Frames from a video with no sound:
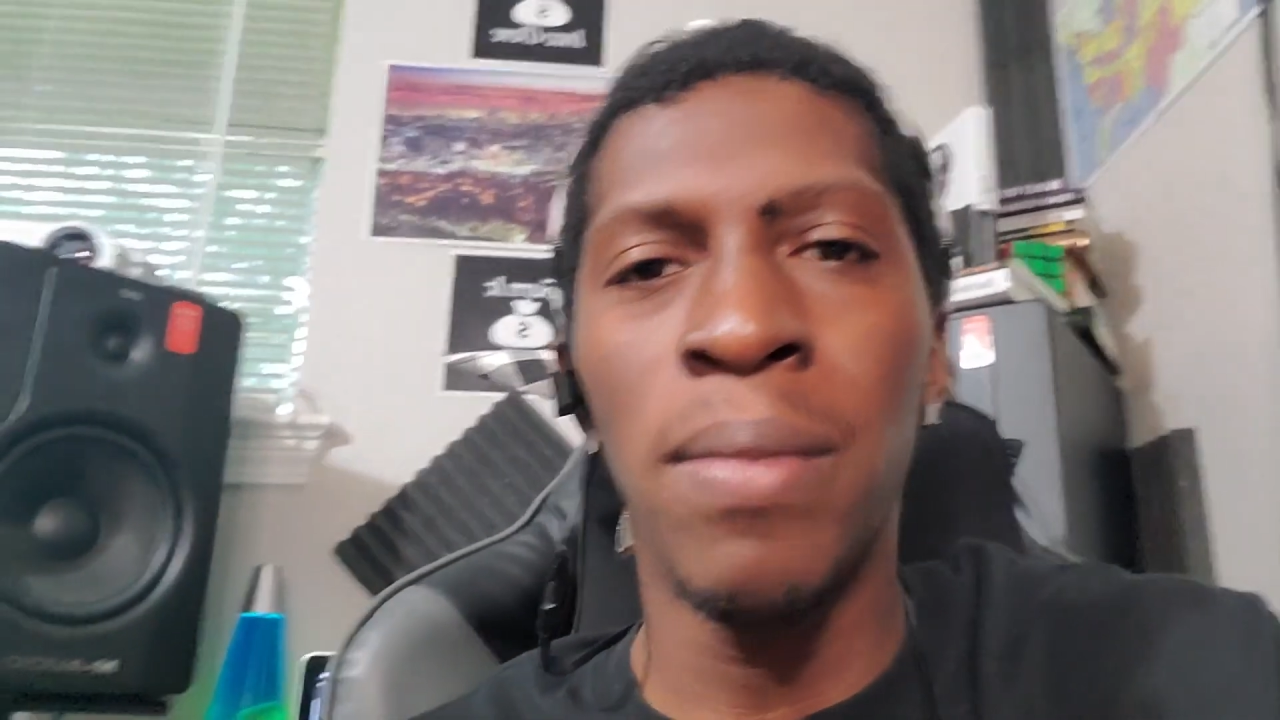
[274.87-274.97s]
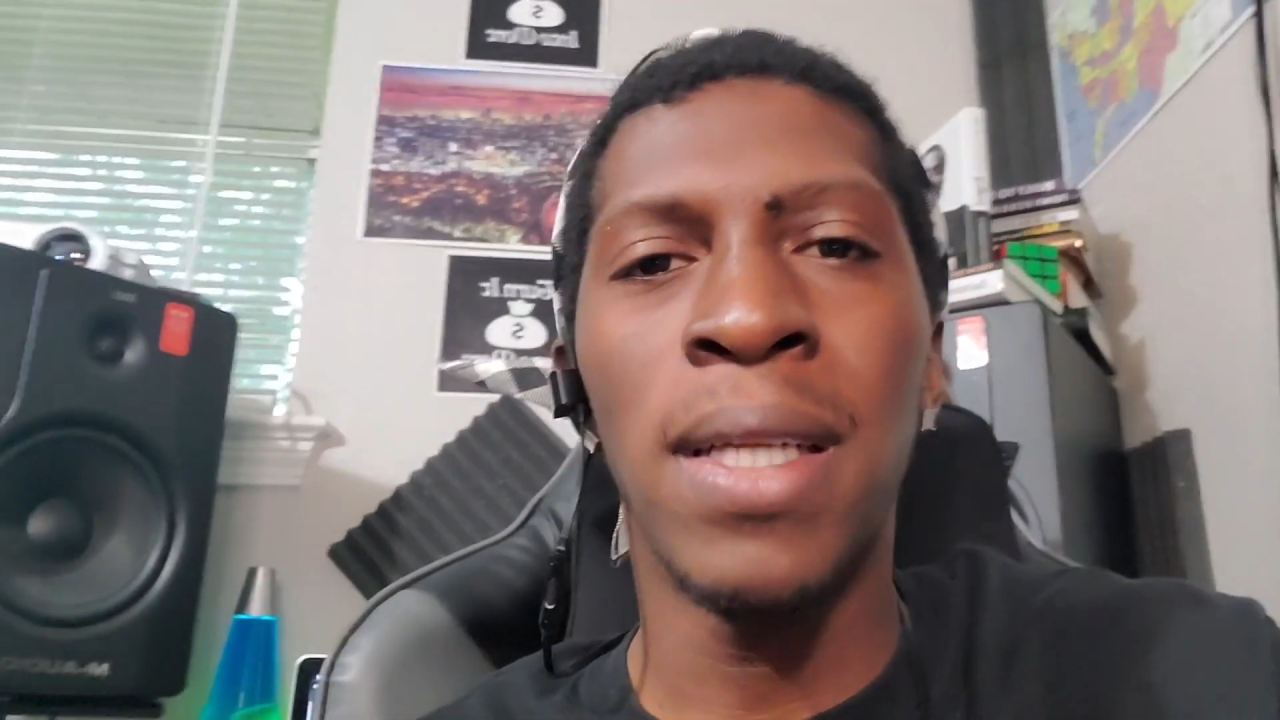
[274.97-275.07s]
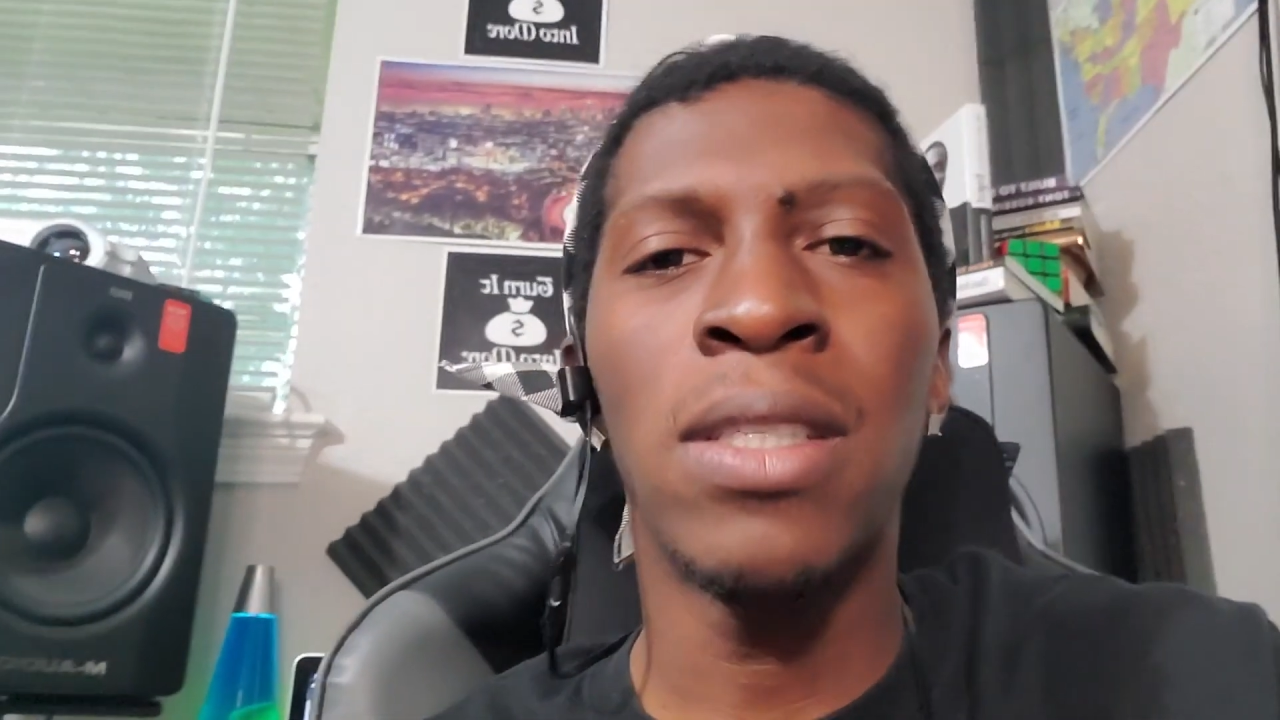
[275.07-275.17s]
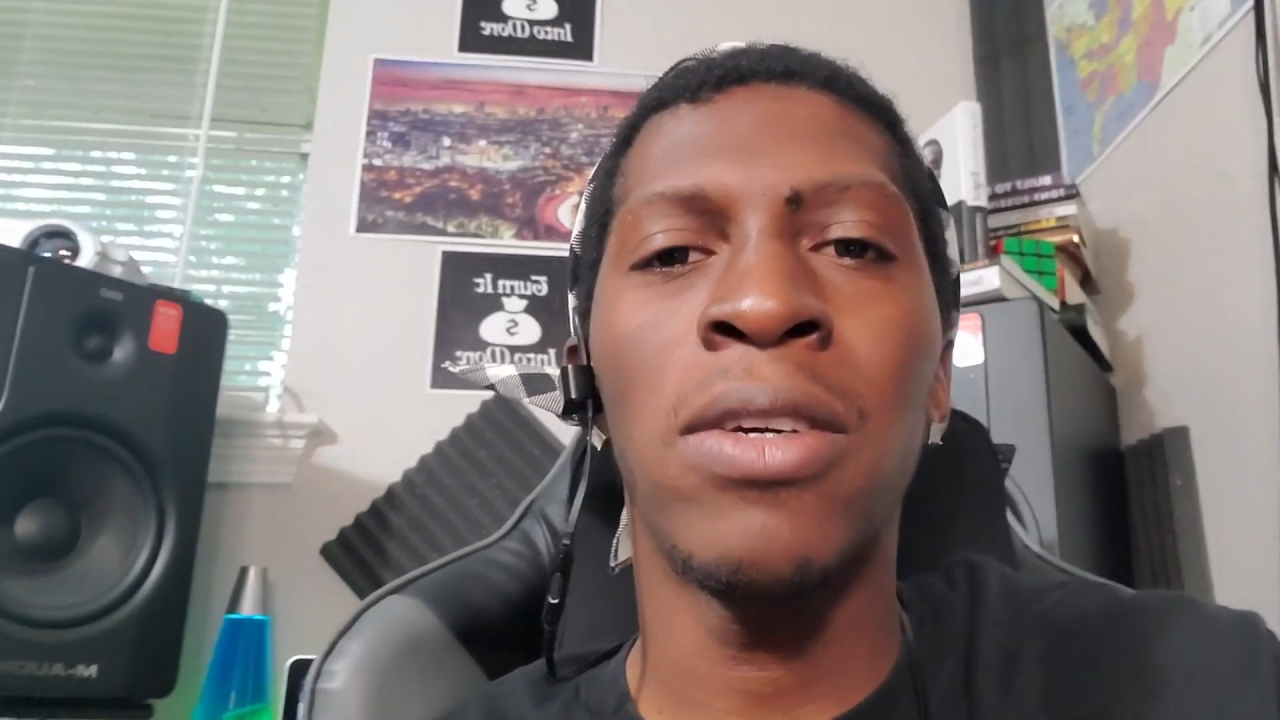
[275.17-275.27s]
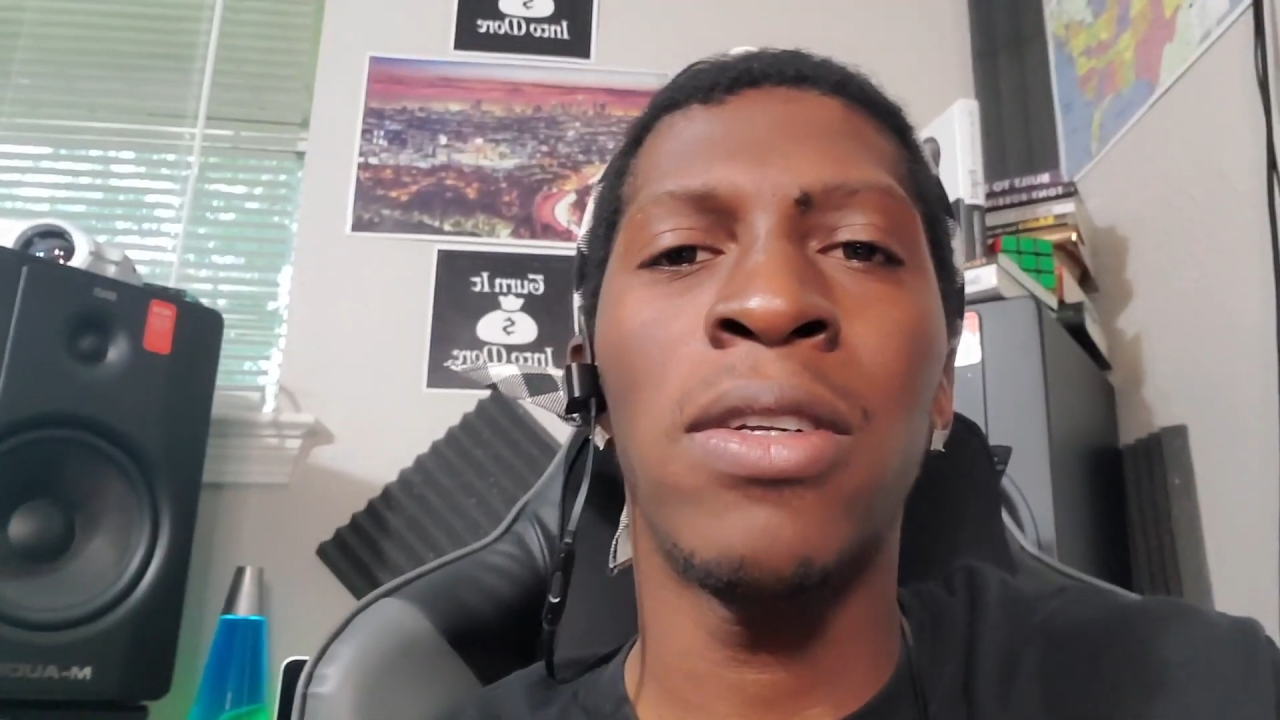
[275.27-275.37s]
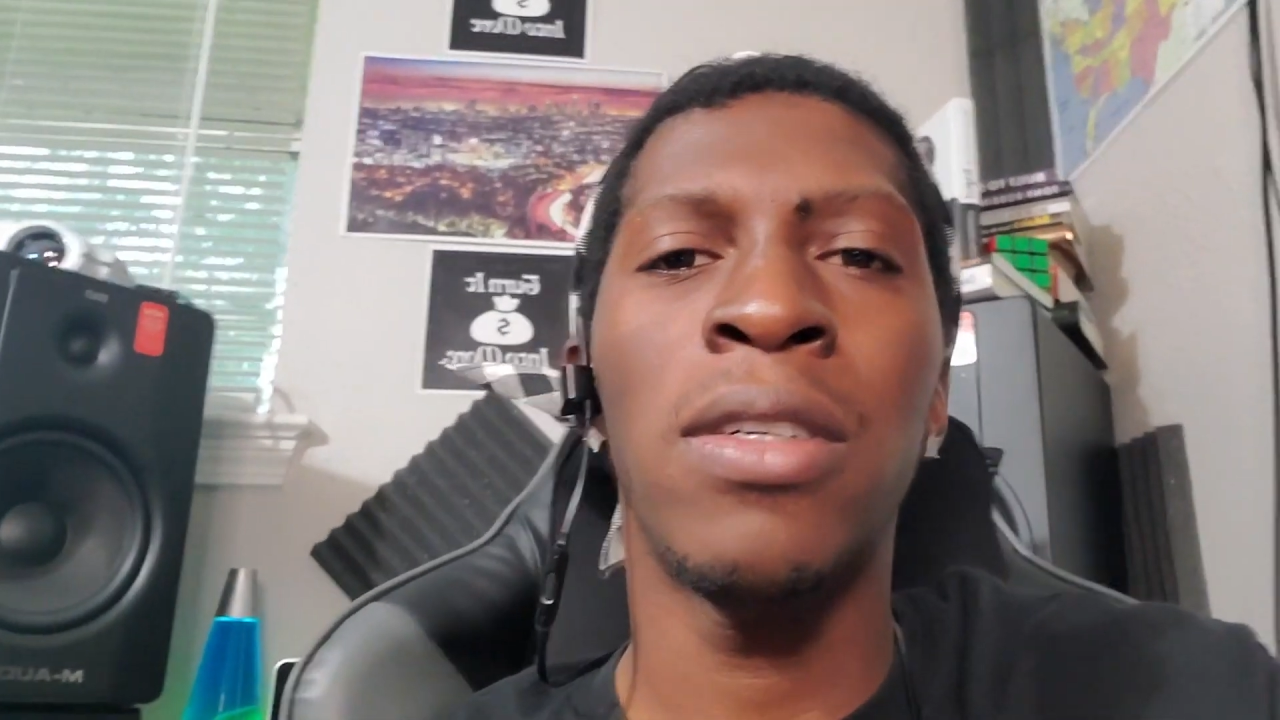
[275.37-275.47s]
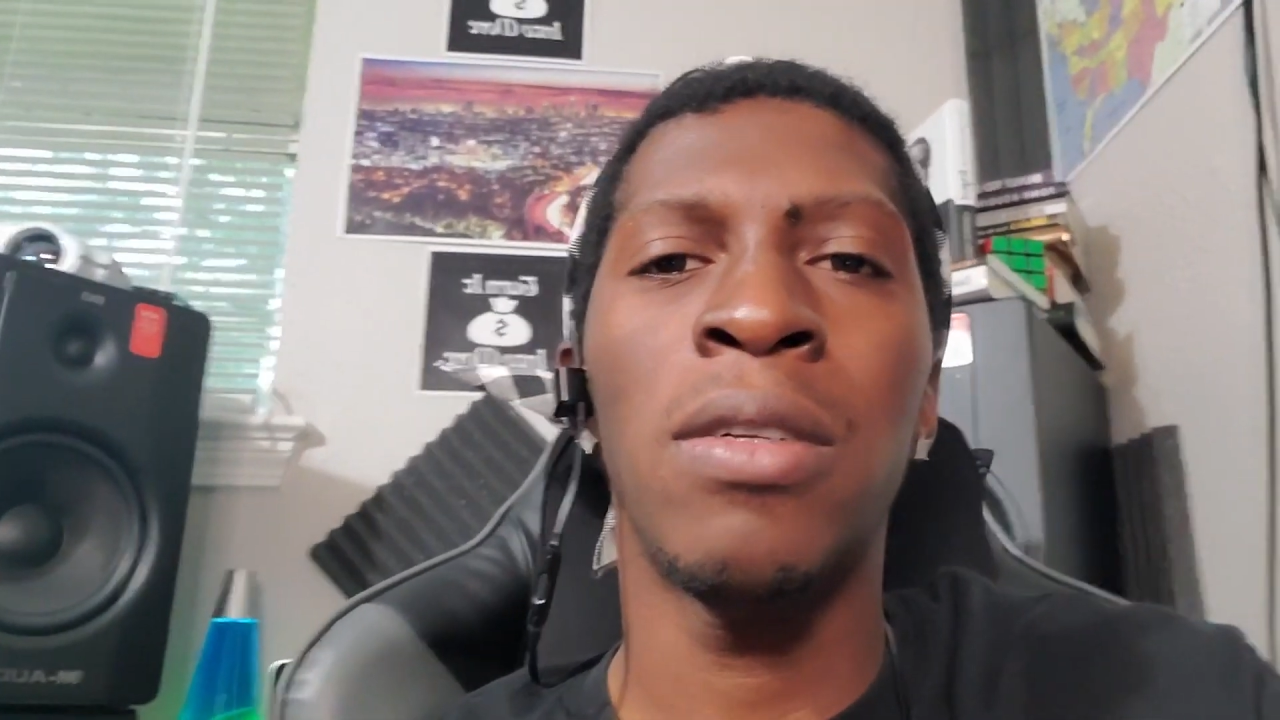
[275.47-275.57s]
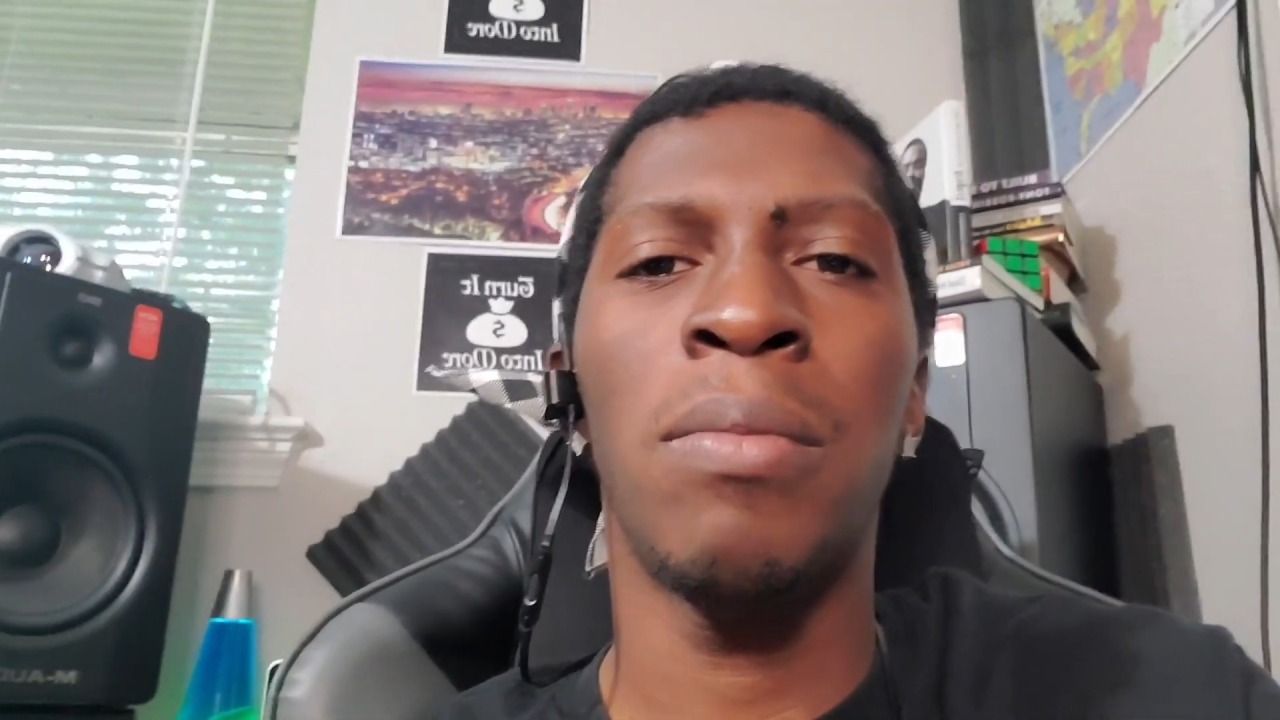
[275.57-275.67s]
my turning into